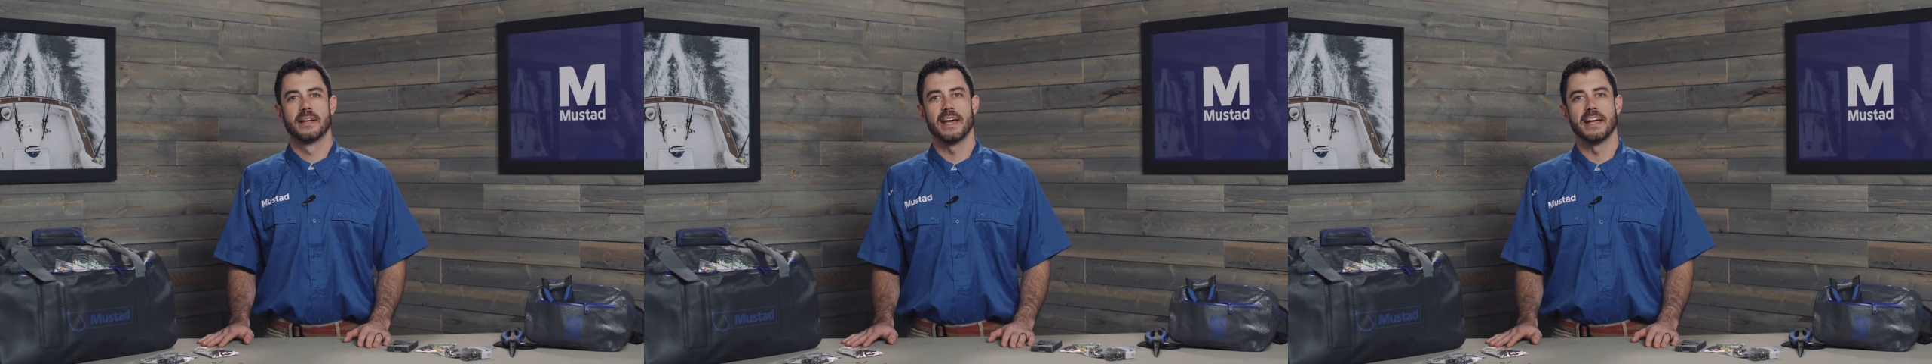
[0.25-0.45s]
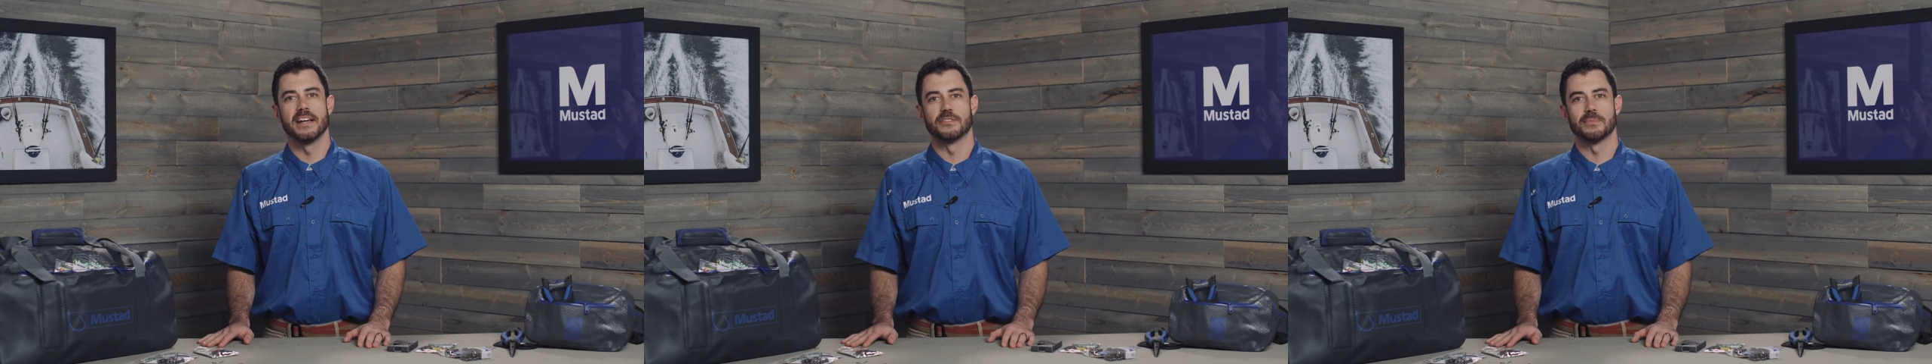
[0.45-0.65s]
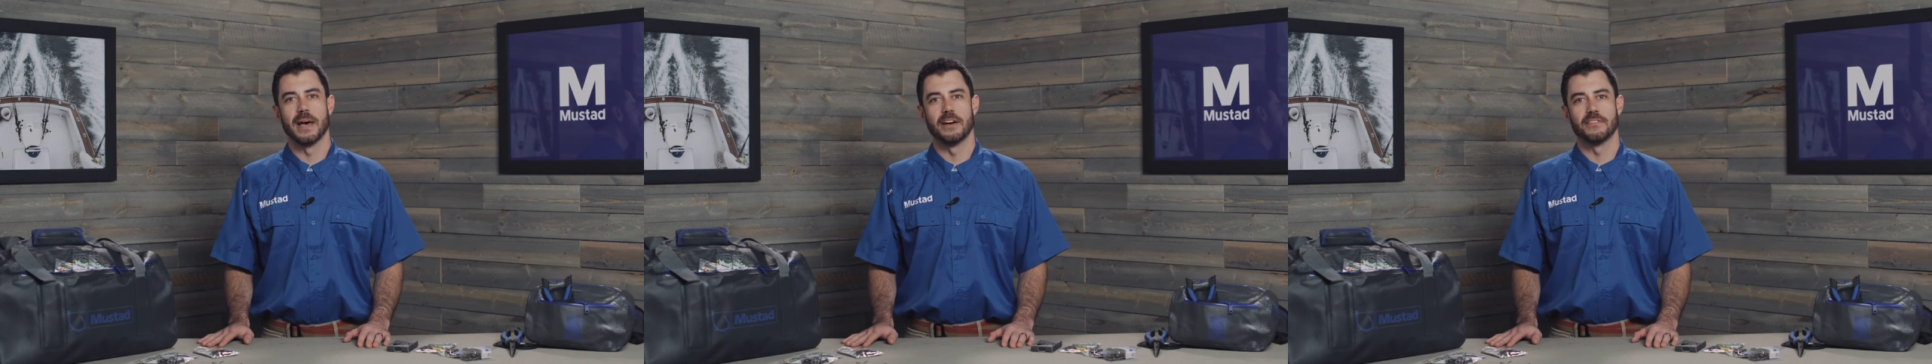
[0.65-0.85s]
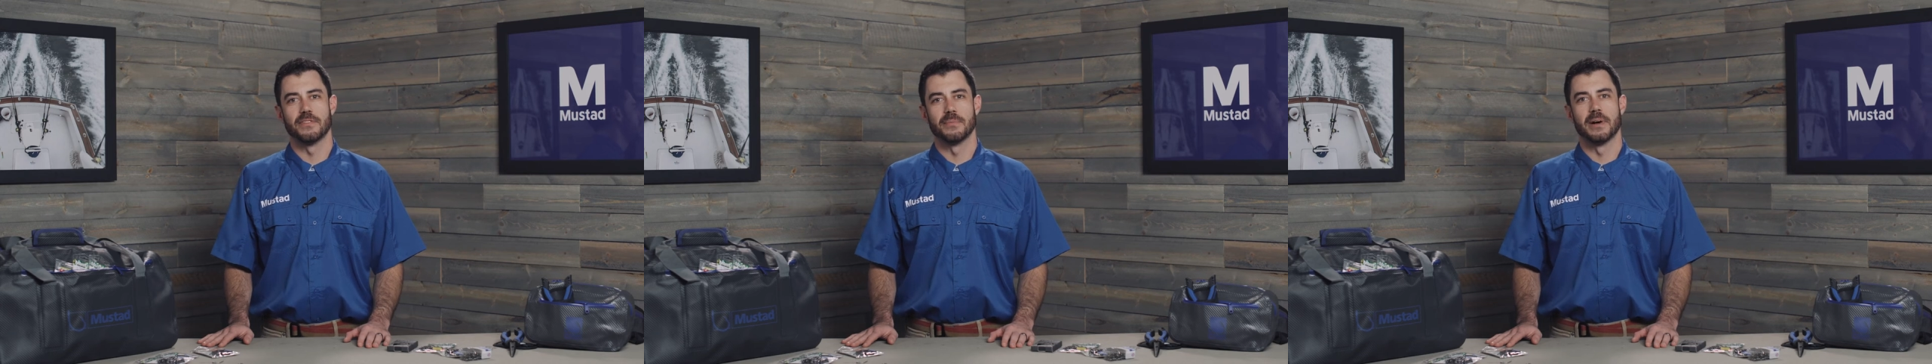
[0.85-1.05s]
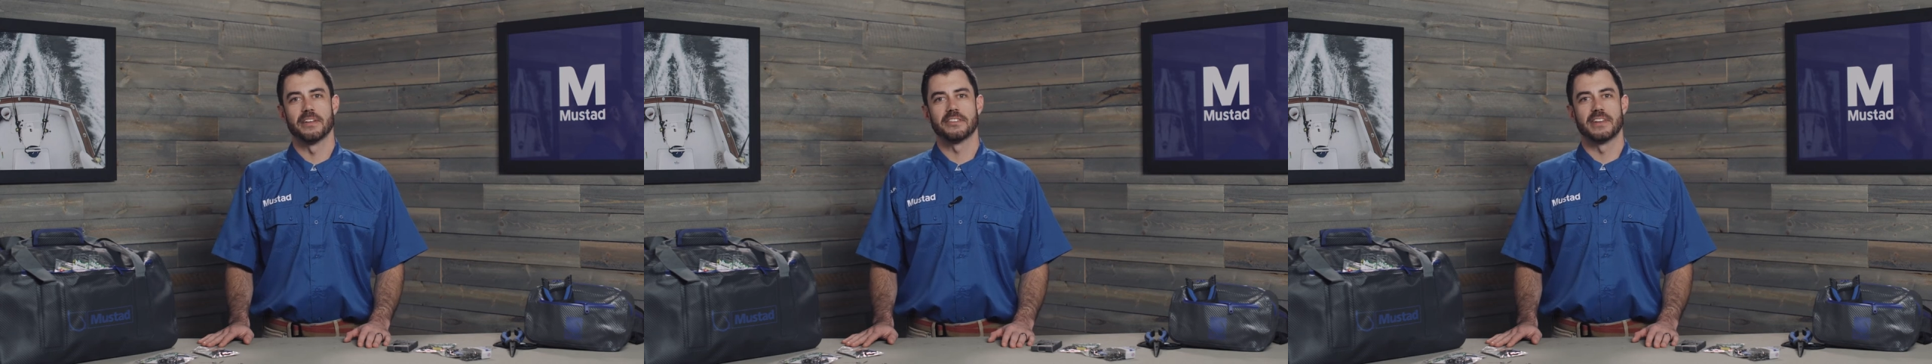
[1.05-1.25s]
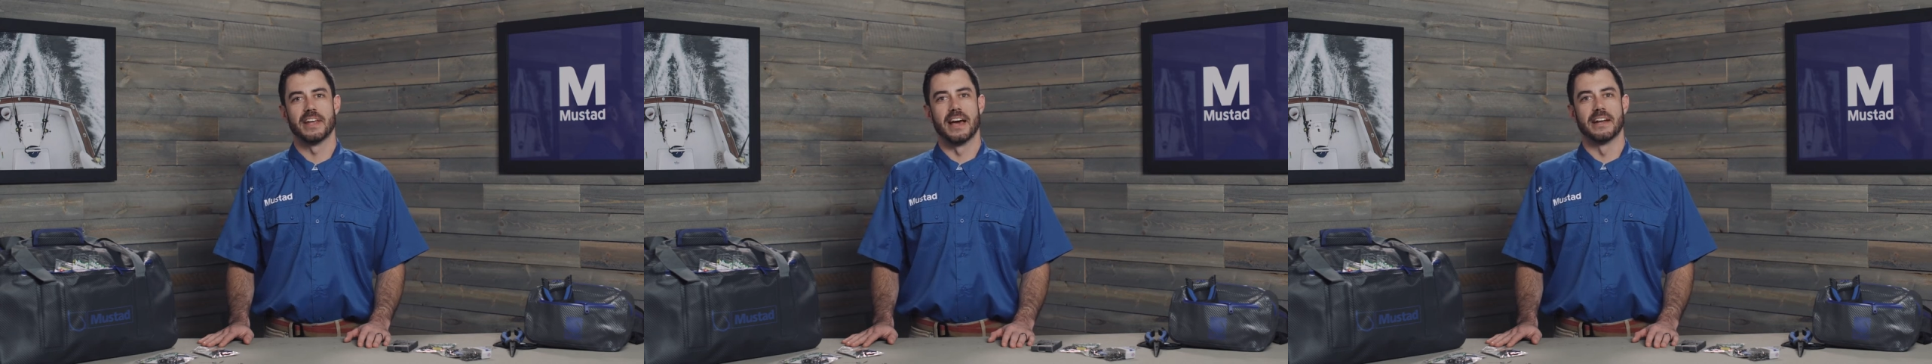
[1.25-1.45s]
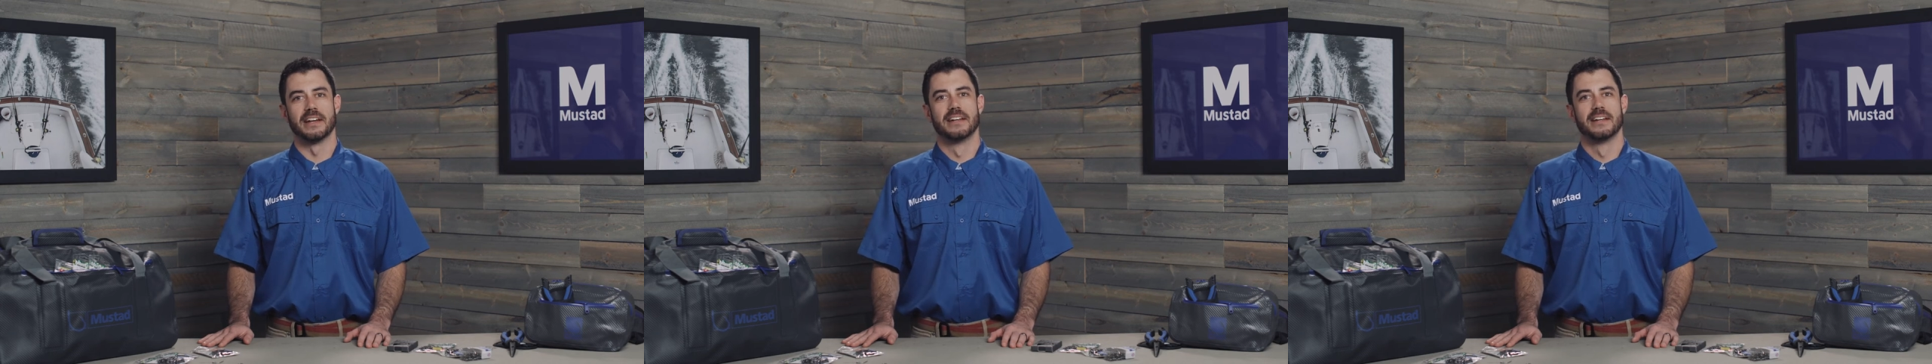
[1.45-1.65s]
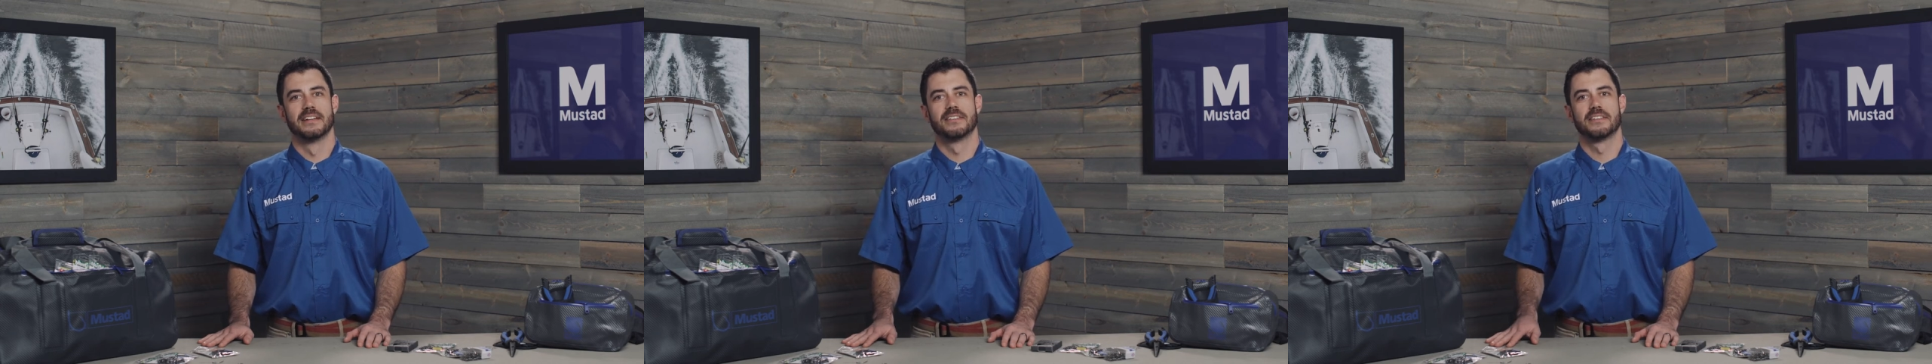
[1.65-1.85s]
Hey, it's Matt from Mustad.
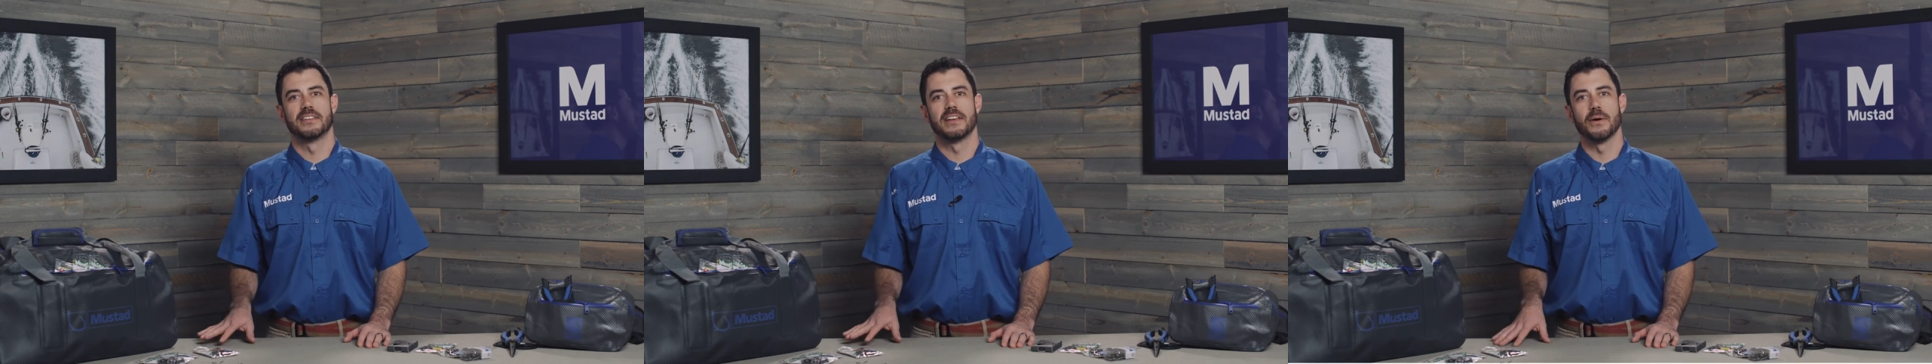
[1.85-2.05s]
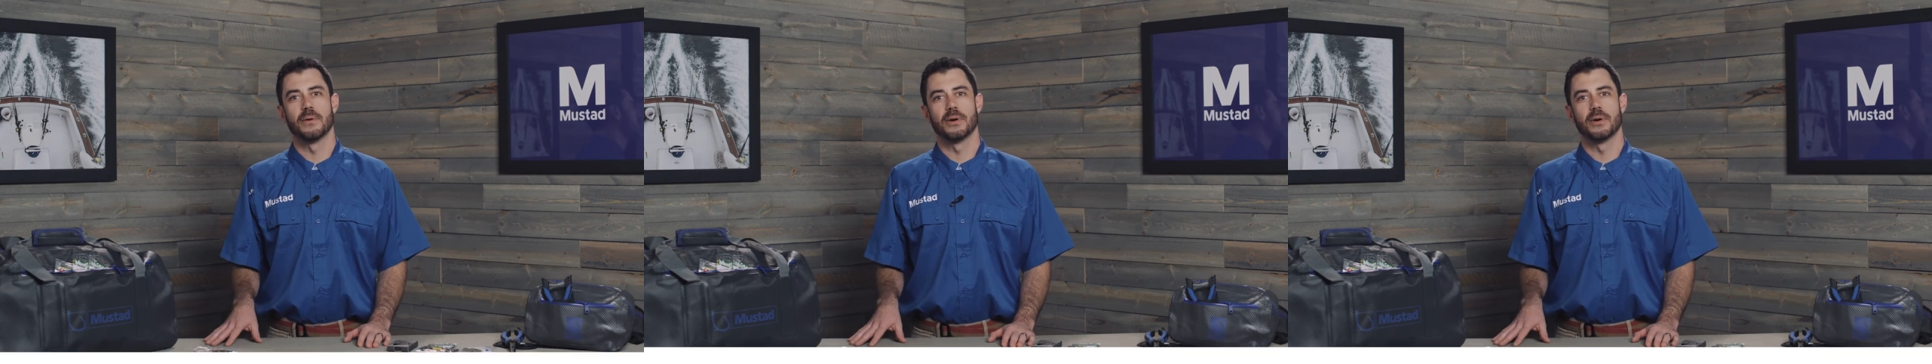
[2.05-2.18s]
Today